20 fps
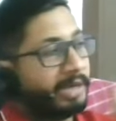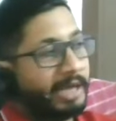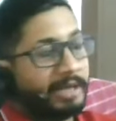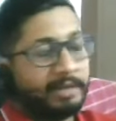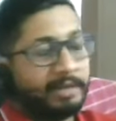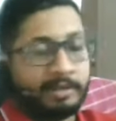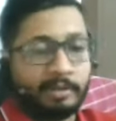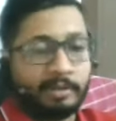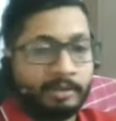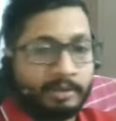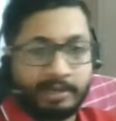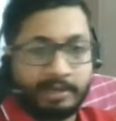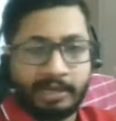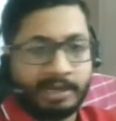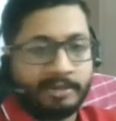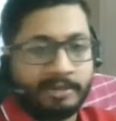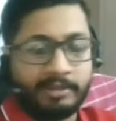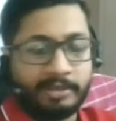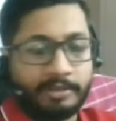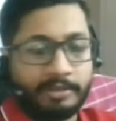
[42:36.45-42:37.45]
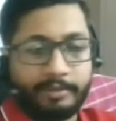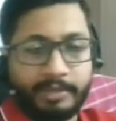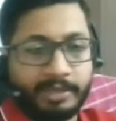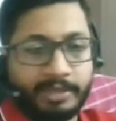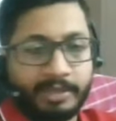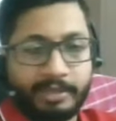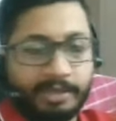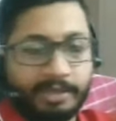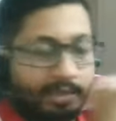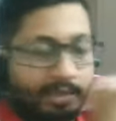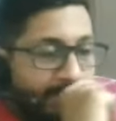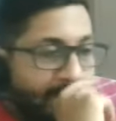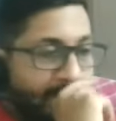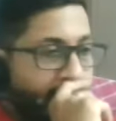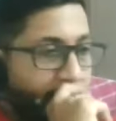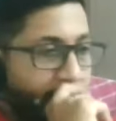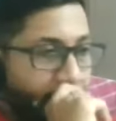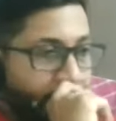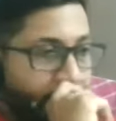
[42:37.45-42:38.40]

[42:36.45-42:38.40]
10 GB data is there.